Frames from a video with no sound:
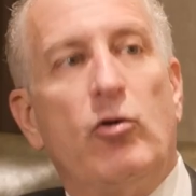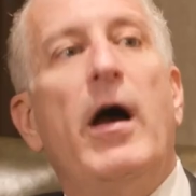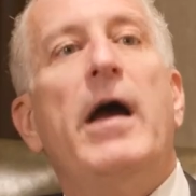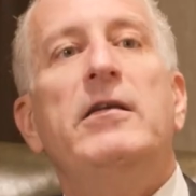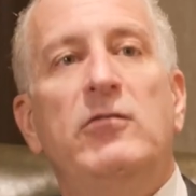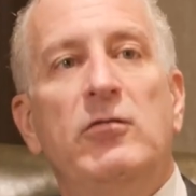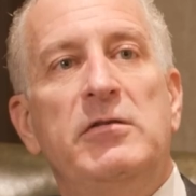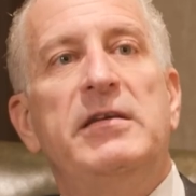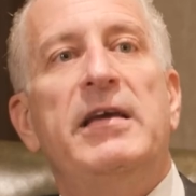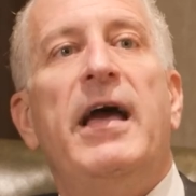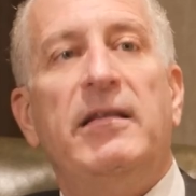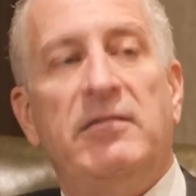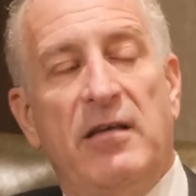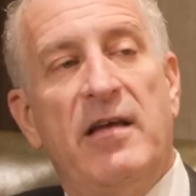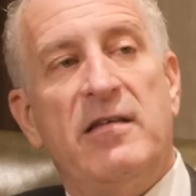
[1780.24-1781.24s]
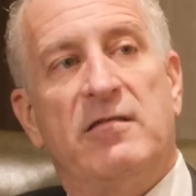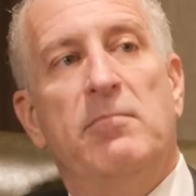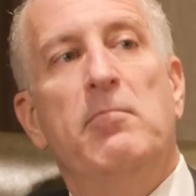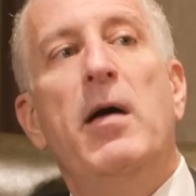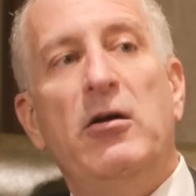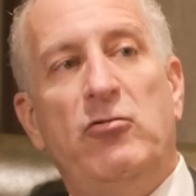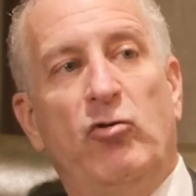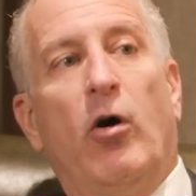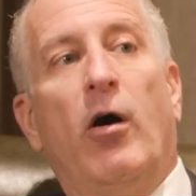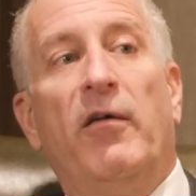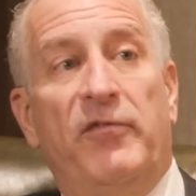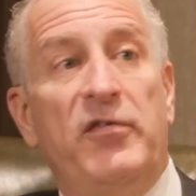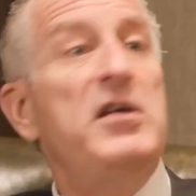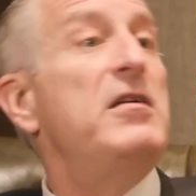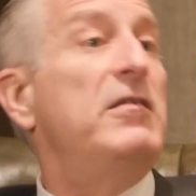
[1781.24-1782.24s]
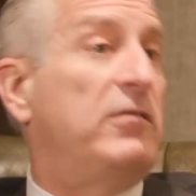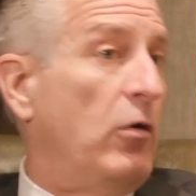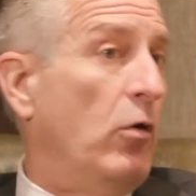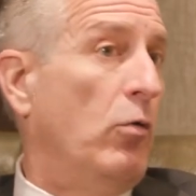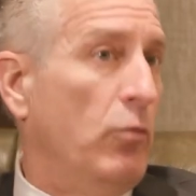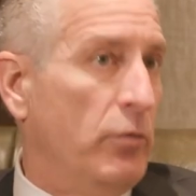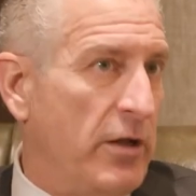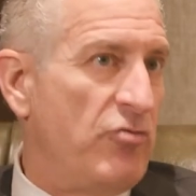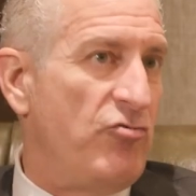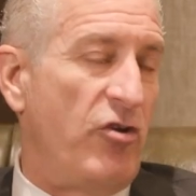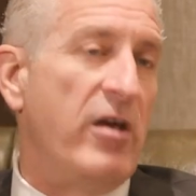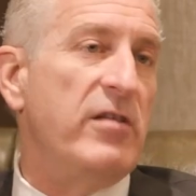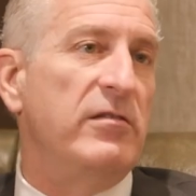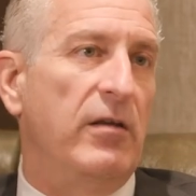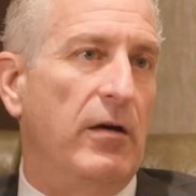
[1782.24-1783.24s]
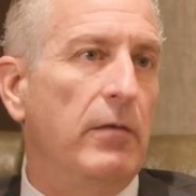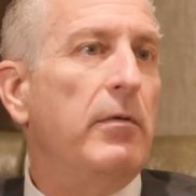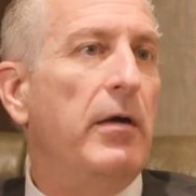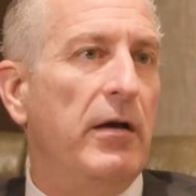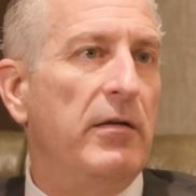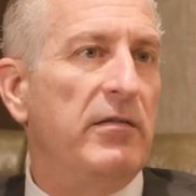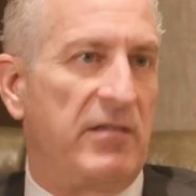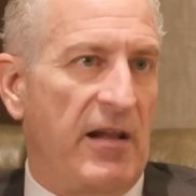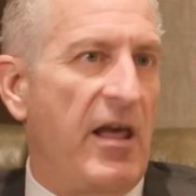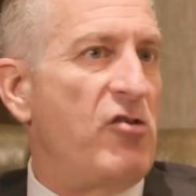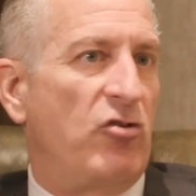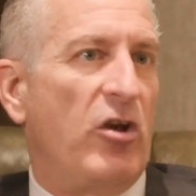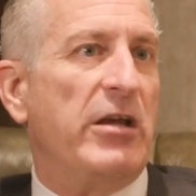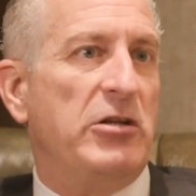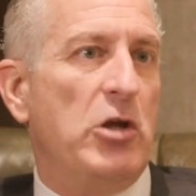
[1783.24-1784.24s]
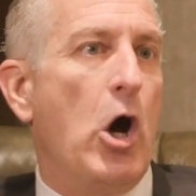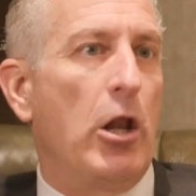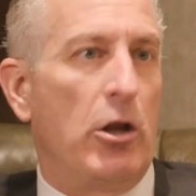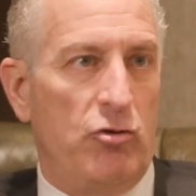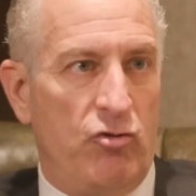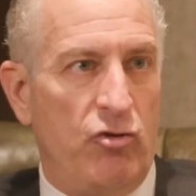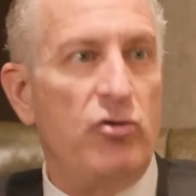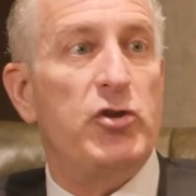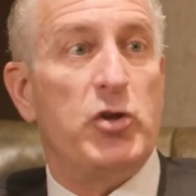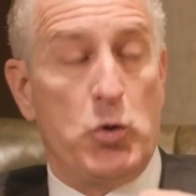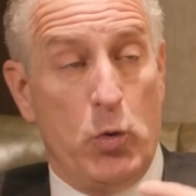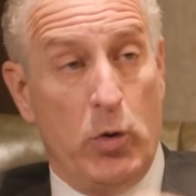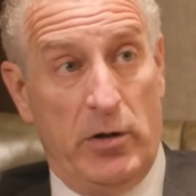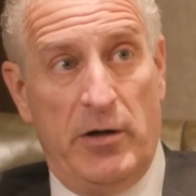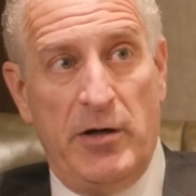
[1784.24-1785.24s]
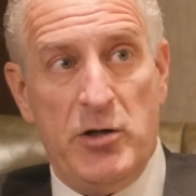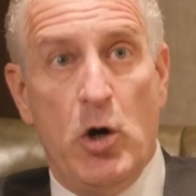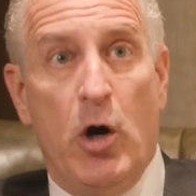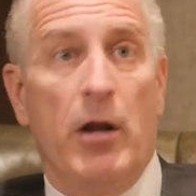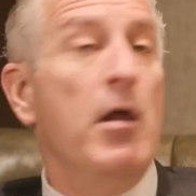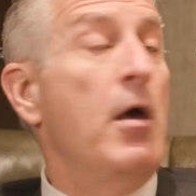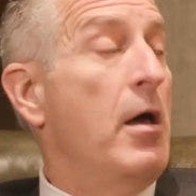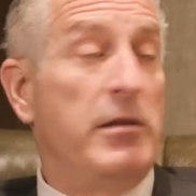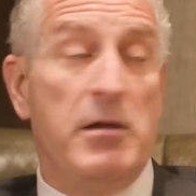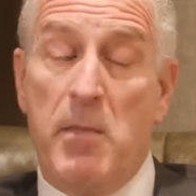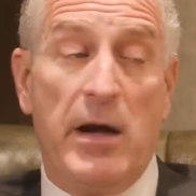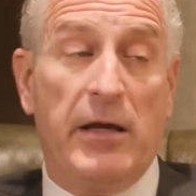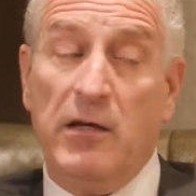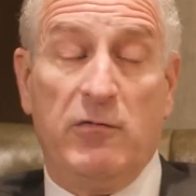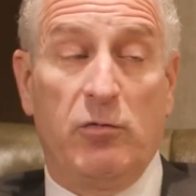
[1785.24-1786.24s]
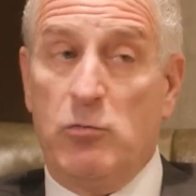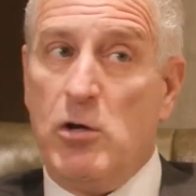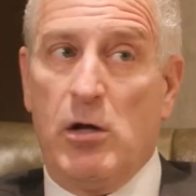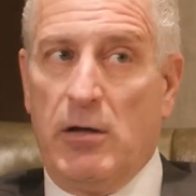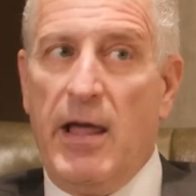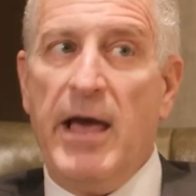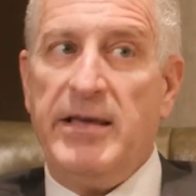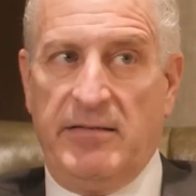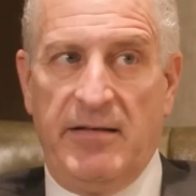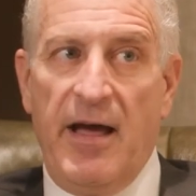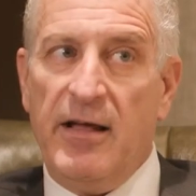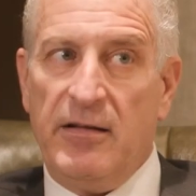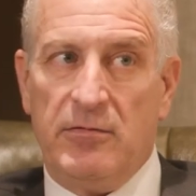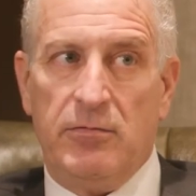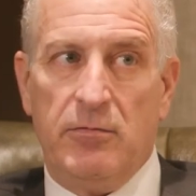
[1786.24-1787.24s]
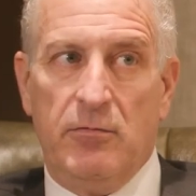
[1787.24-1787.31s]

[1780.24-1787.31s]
try to get as much of his own agenda slash ideology through early on. The markets will not like that.